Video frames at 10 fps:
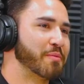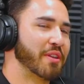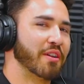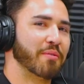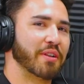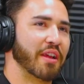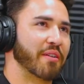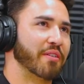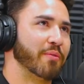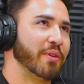What's been going
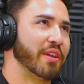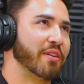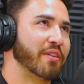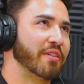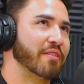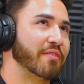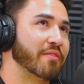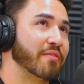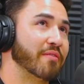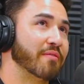down in the week?
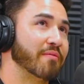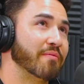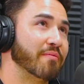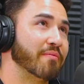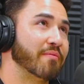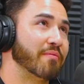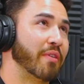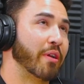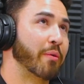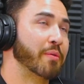
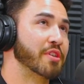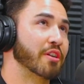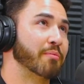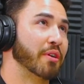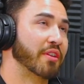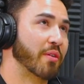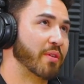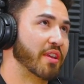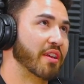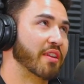Oh, yeah, it was your birthday
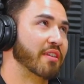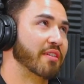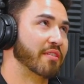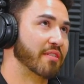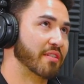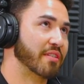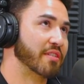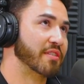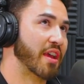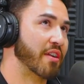weekend.
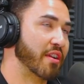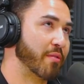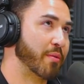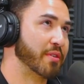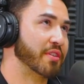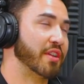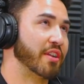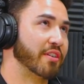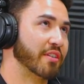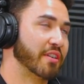Saturday we went to
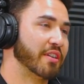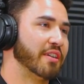dinner.